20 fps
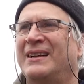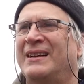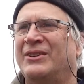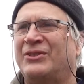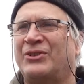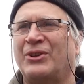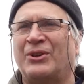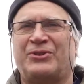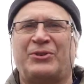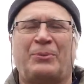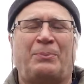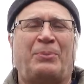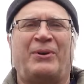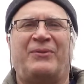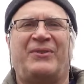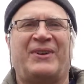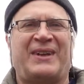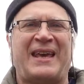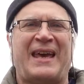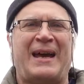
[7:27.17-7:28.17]
So it's a
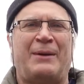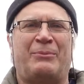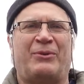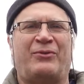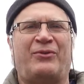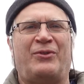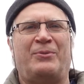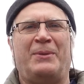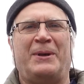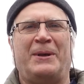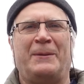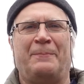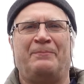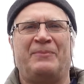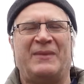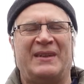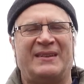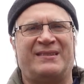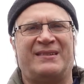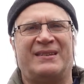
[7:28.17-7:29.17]
perfect camera for me
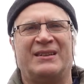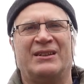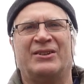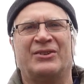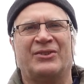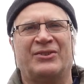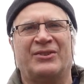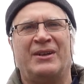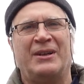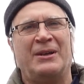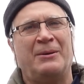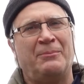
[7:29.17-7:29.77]
in stills.